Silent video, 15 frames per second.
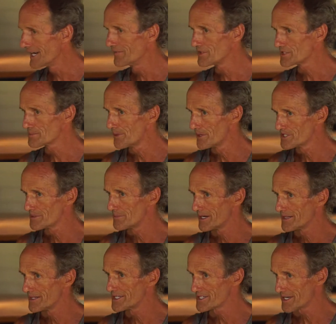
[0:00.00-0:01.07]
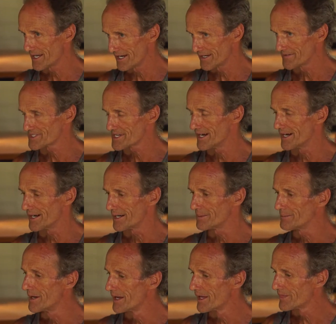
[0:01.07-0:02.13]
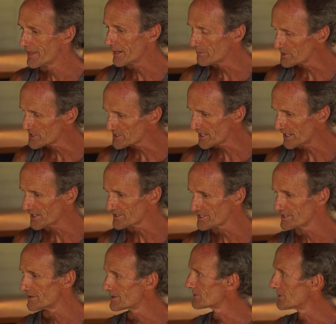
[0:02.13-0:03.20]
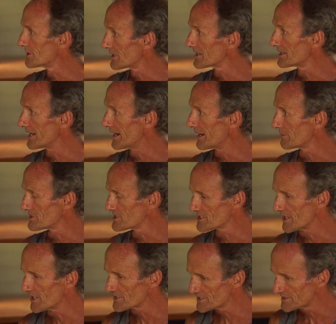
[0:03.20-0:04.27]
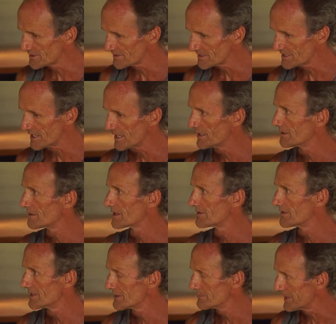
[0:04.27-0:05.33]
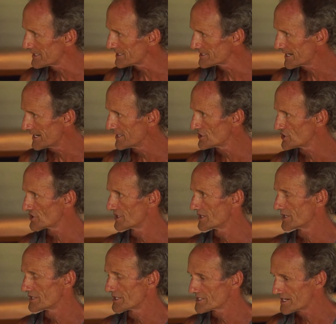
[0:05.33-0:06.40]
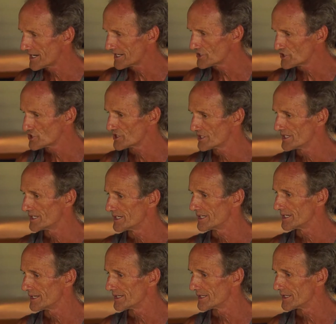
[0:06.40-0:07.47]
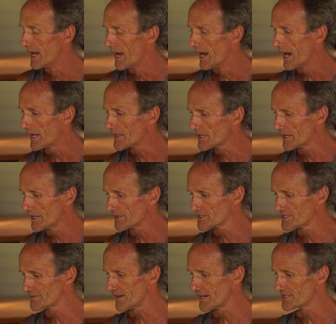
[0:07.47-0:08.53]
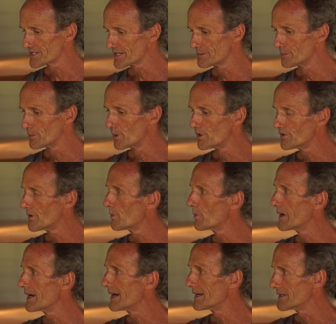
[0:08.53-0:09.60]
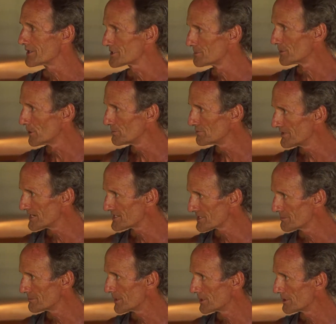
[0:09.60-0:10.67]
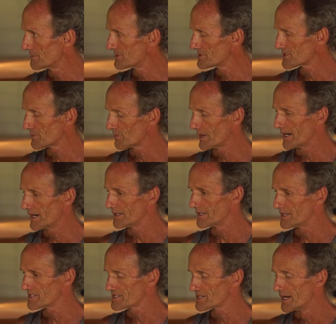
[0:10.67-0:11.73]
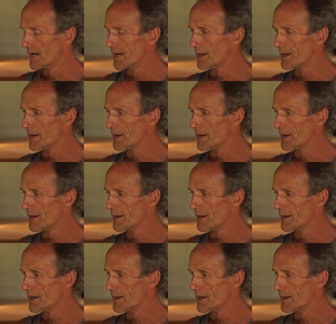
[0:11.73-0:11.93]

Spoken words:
And if it's supposed to be in this lifetime, then we start to do the work now. We start to do the yoga and the meditation and the Tai Chi and cultivating more awareness, more present moment awareness,